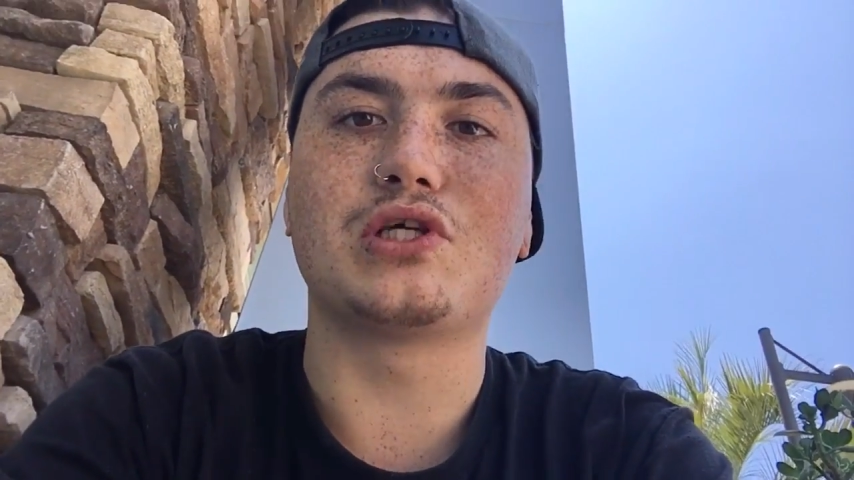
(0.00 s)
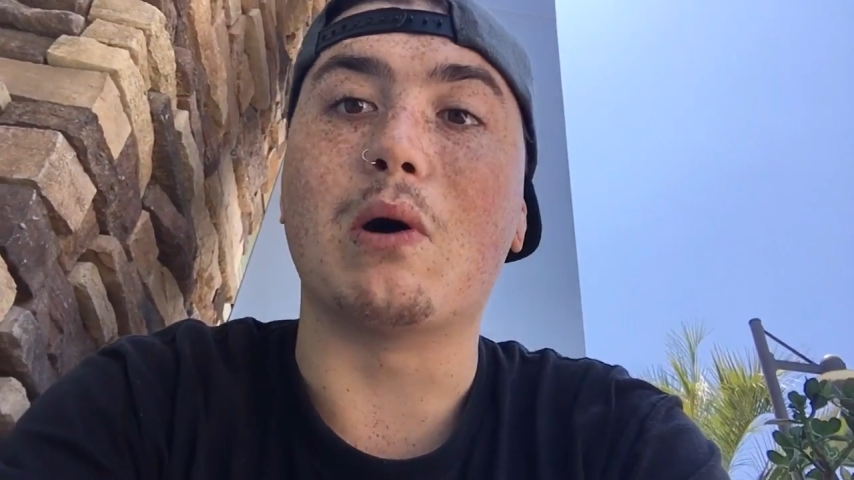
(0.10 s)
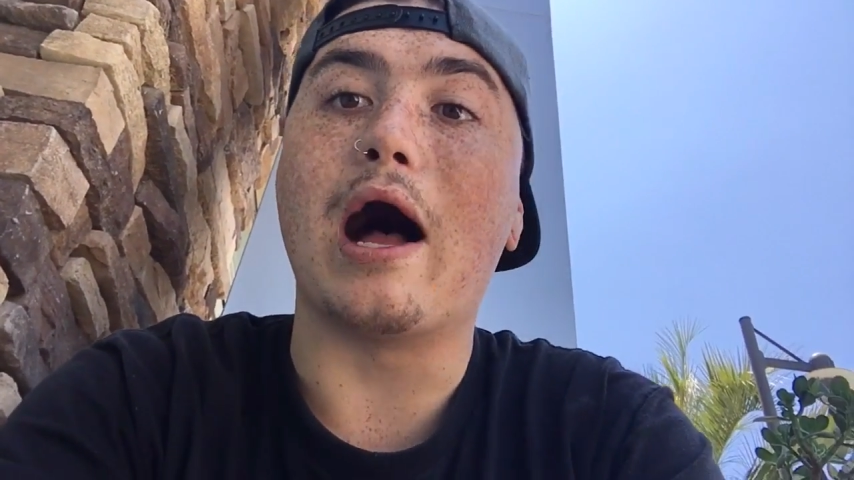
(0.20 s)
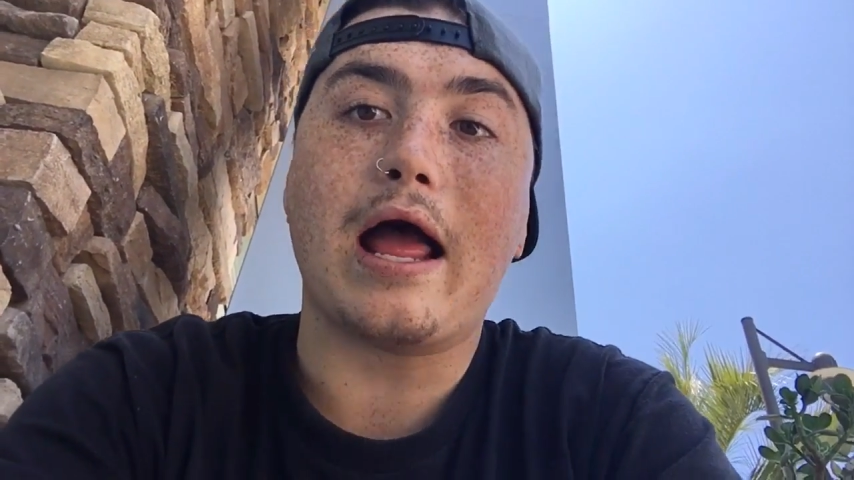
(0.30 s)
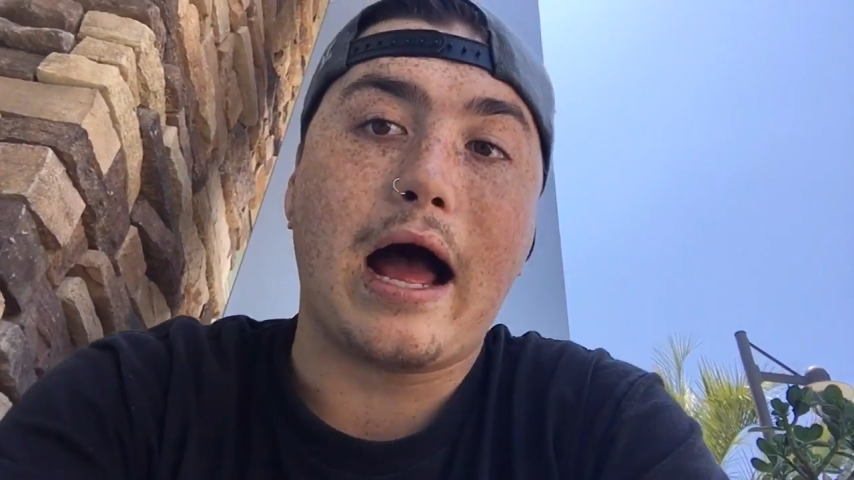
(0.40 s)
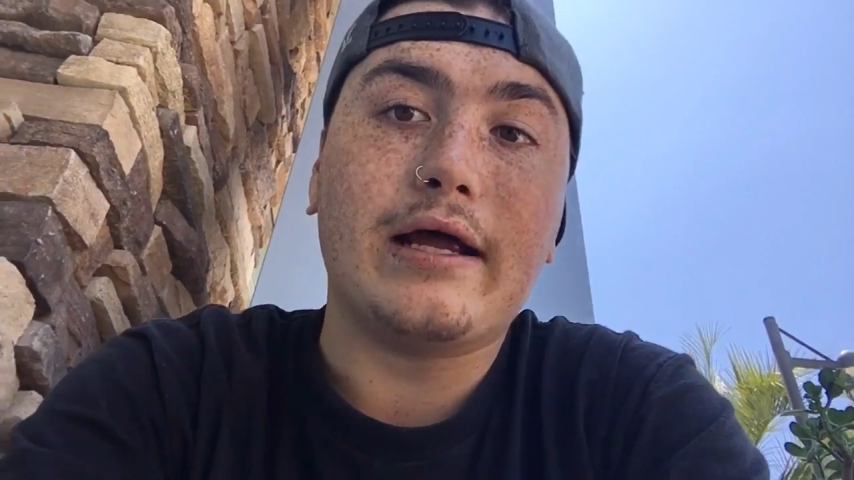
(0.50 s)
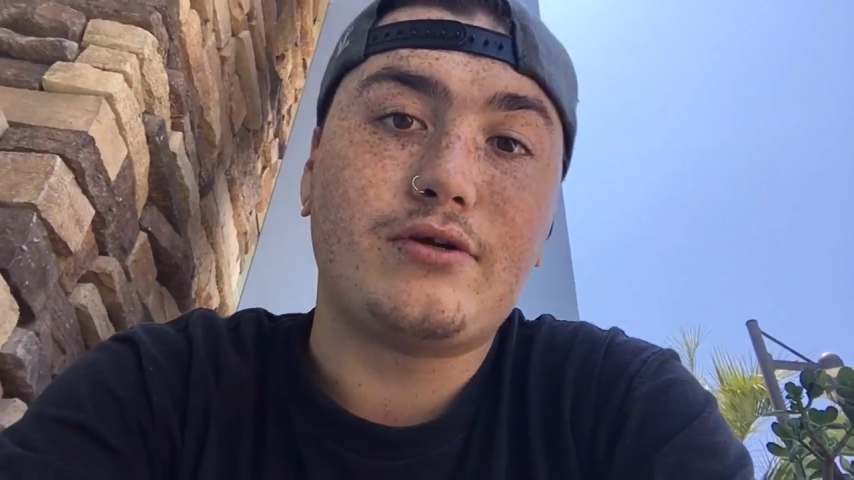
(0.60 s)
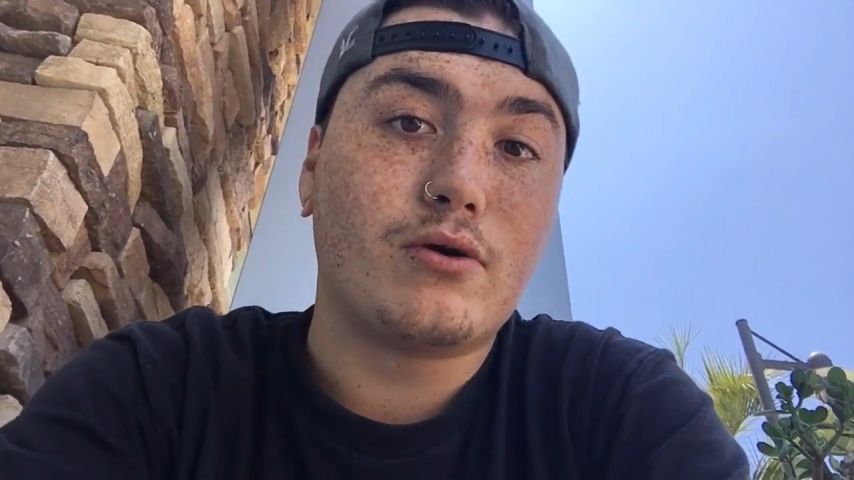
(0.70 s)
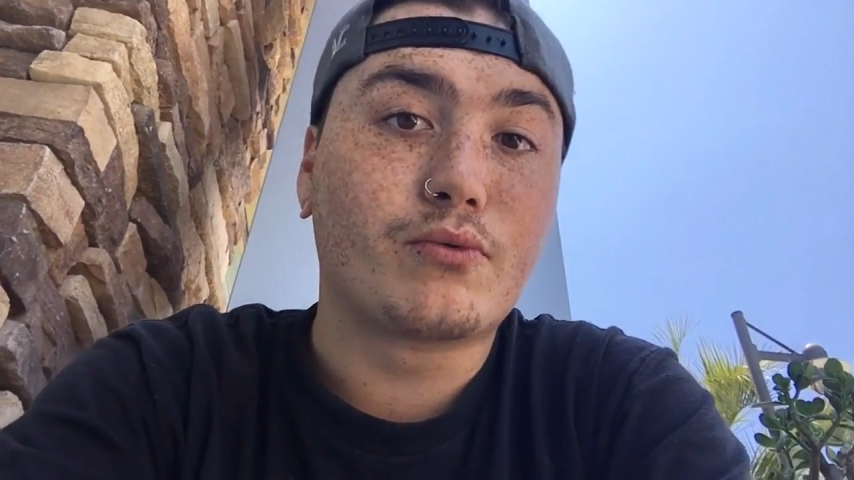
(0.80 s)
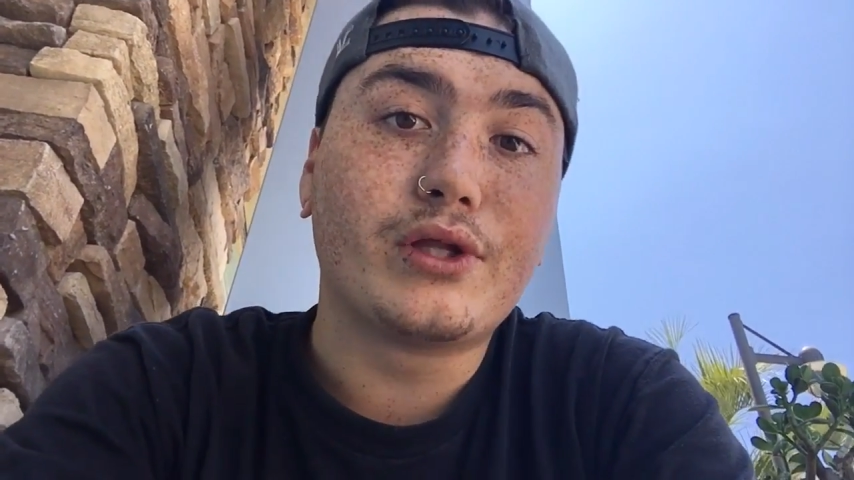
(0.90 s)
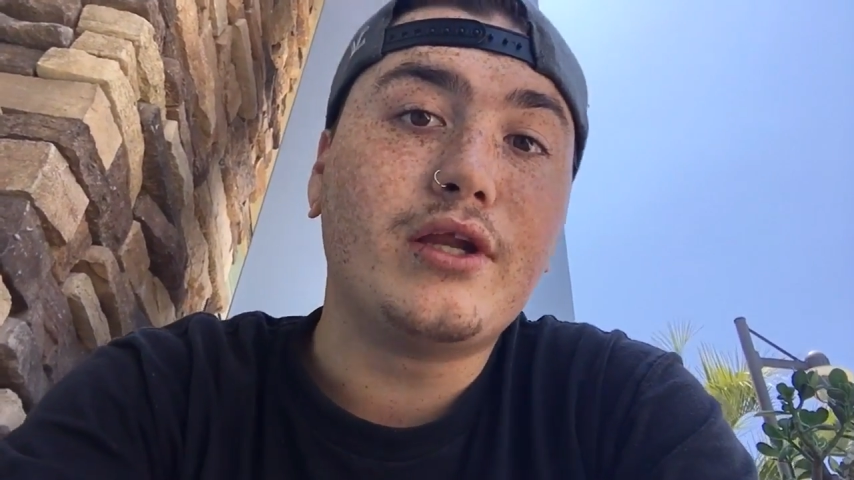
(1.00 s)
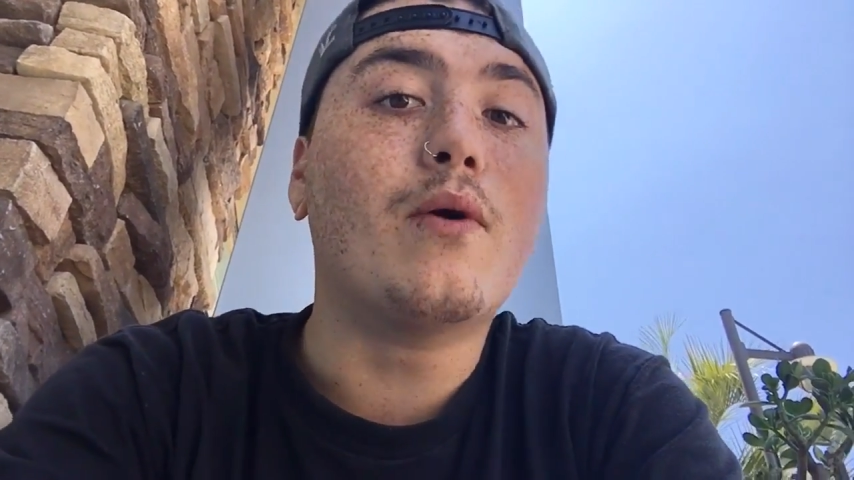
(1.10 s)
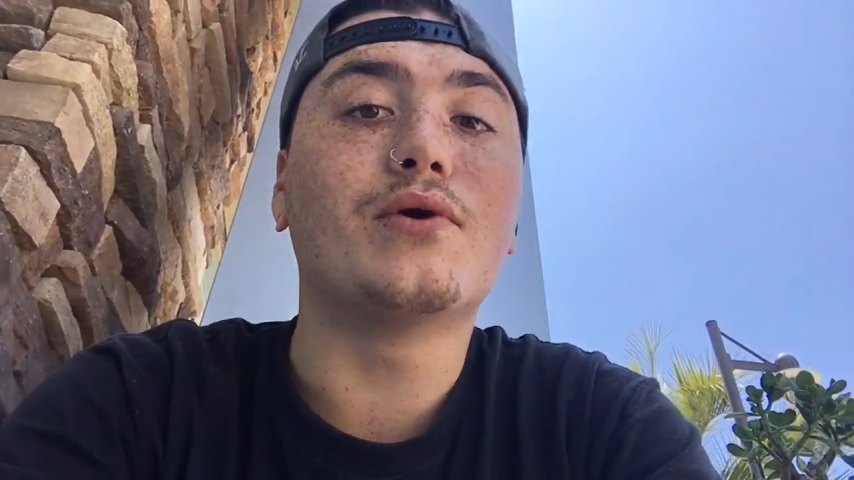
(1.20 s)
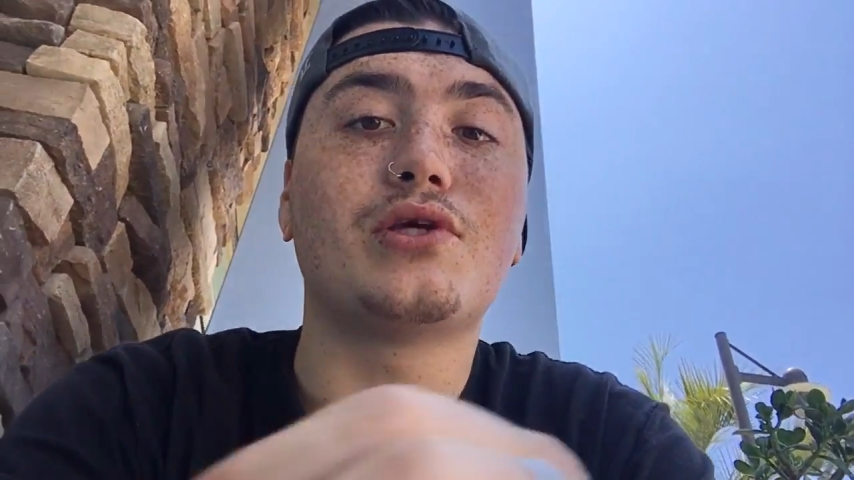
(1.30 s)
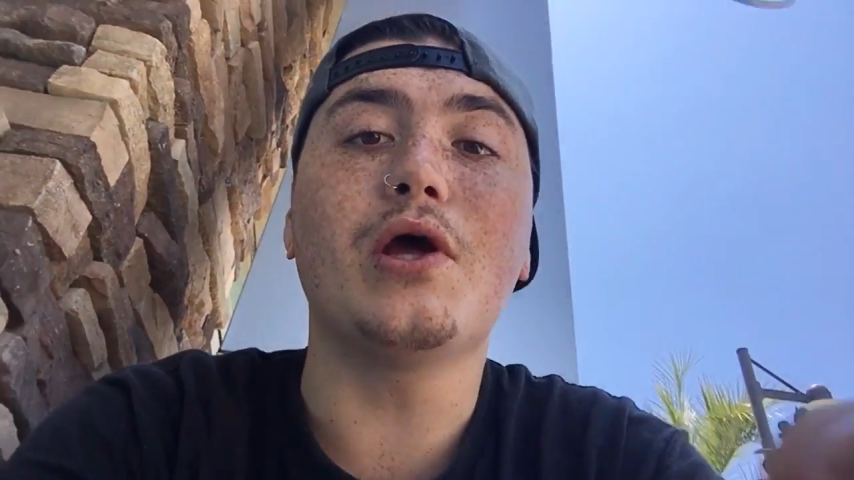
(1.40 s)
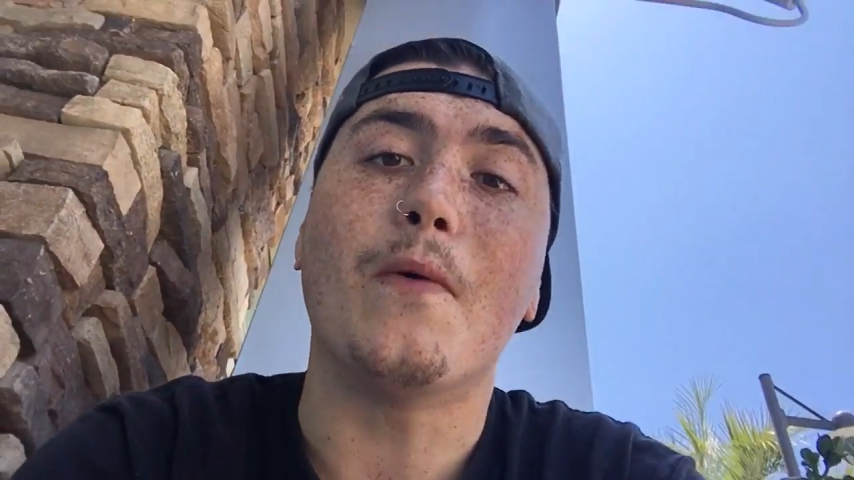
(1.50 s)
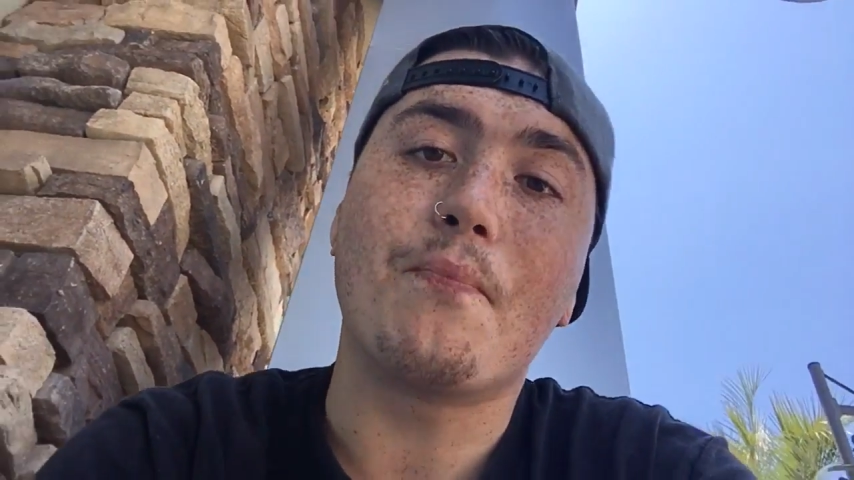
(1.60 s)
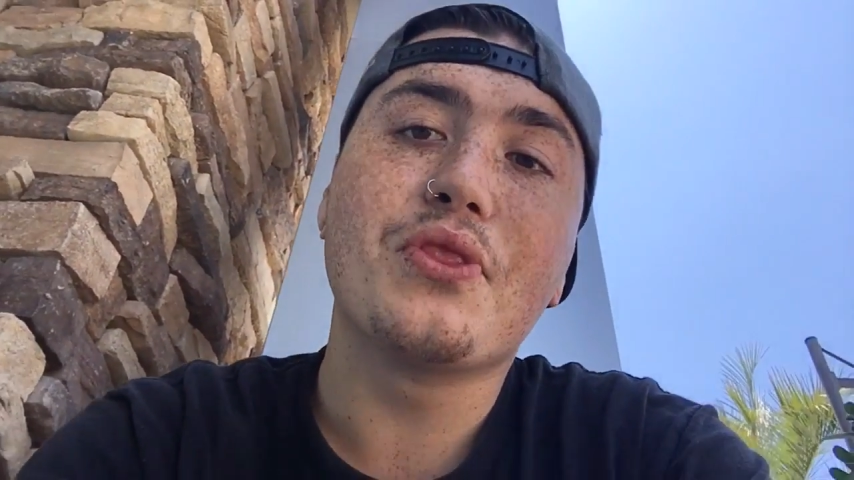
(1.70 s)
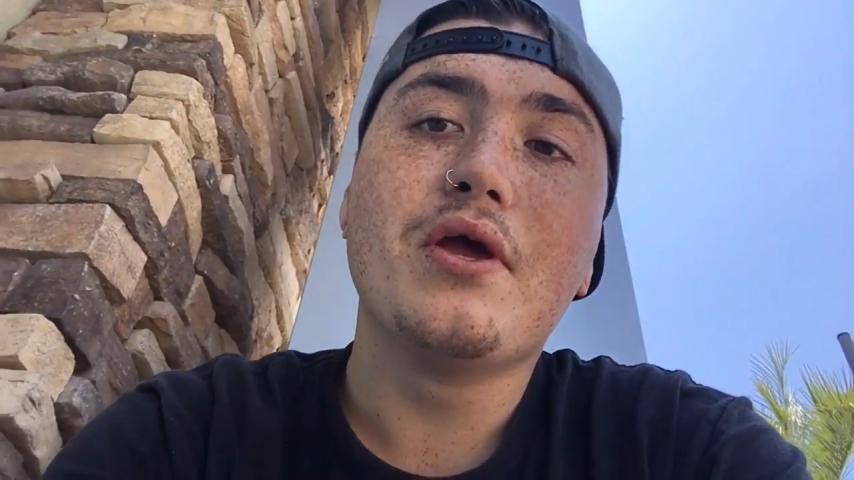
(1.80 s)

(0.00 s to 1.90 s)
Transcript: So I don't really know what to do.